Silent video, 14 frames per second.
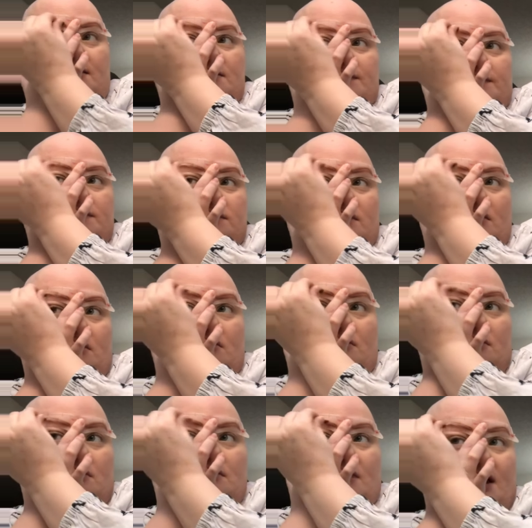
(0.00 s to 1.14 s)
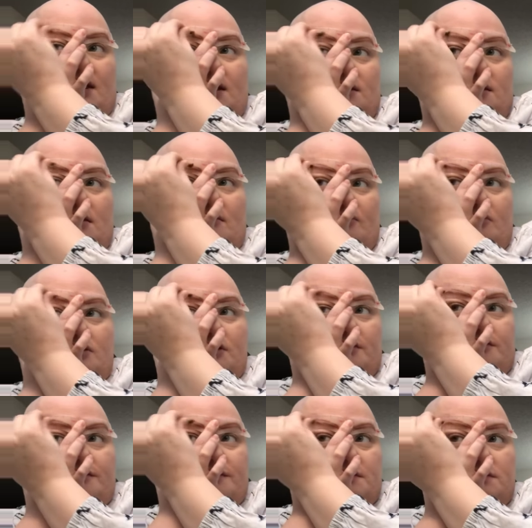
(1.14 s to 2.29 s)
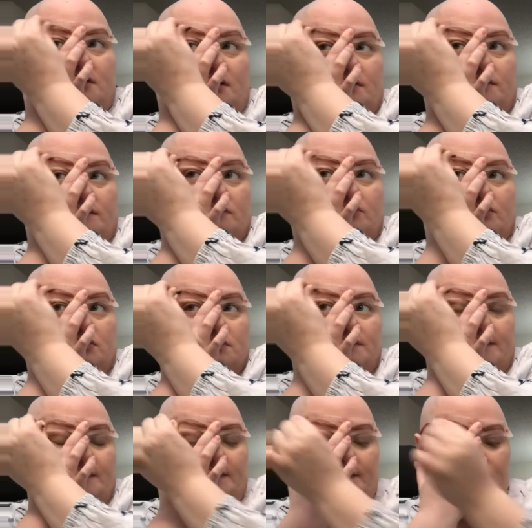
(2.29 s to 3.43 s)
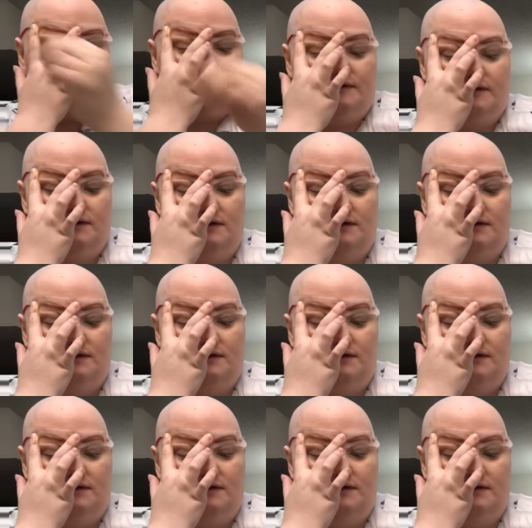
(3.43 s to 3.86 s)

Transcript: So I end up with tons of bruises.